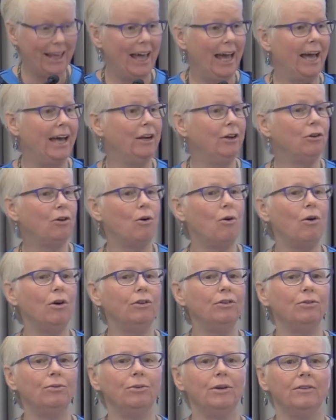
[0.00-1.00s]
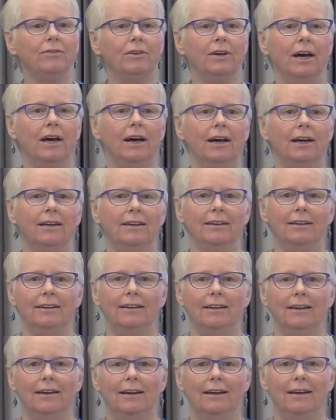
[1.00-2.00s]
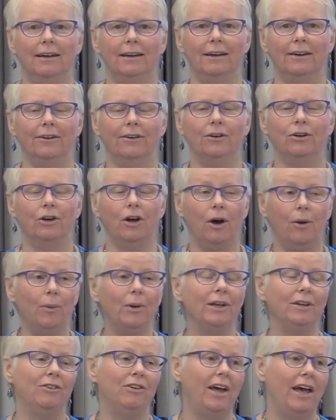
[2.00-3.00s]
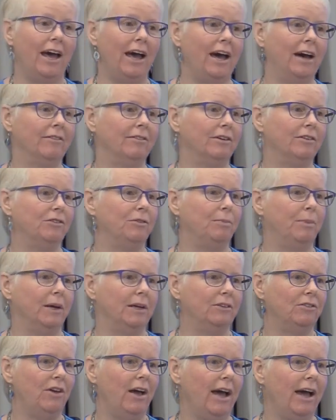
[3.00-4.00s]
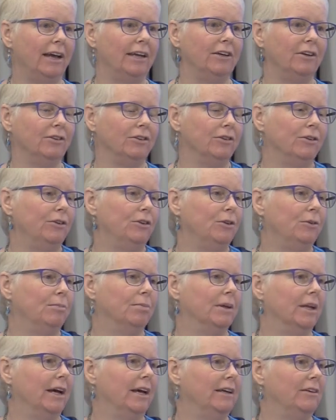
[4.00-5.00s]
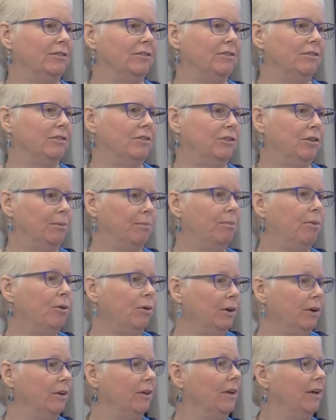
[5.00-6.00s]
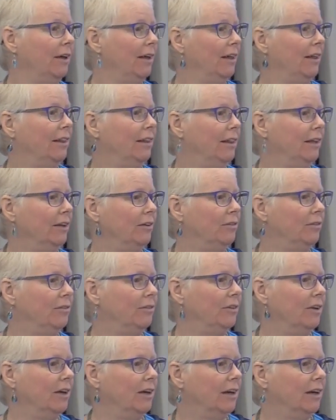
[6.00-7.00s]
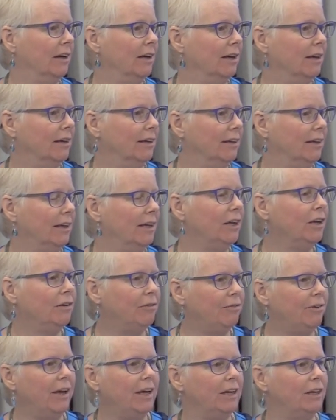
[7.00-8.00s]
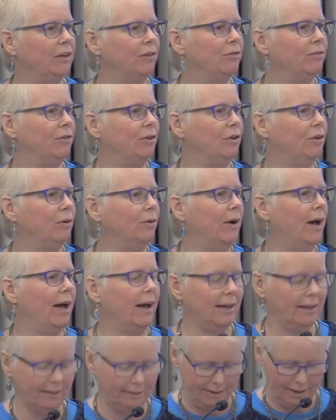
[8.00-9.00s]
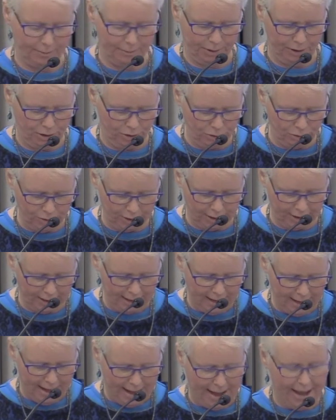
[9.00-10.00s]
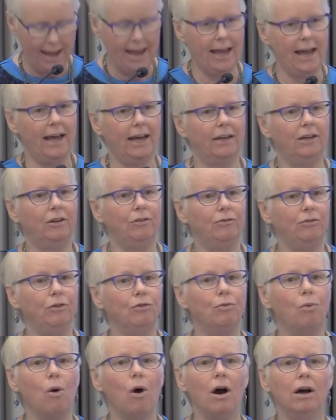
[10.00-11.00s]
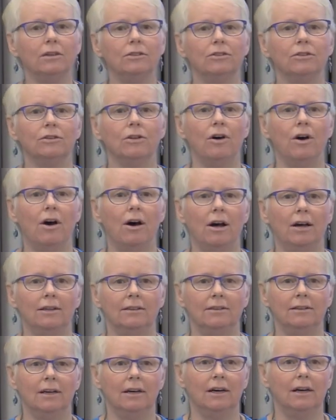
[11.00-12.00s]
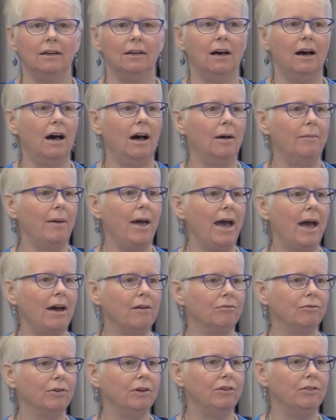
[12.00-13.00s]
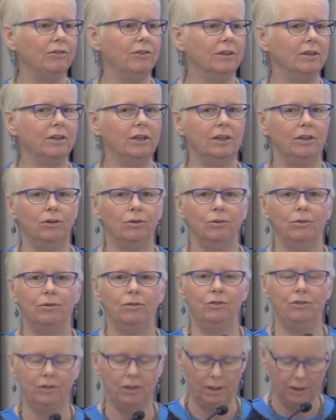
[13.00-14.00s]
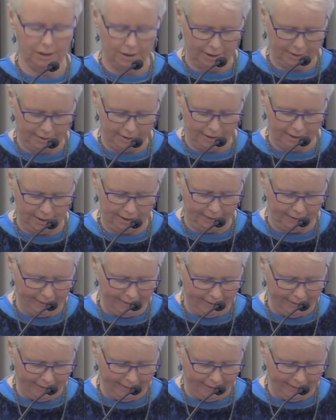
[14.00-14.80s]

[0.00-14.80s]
of course, we've got, are going to have a spectacular new place to put this innovative new academic unit. And if you've walked along Com Ave recently, you'll see that the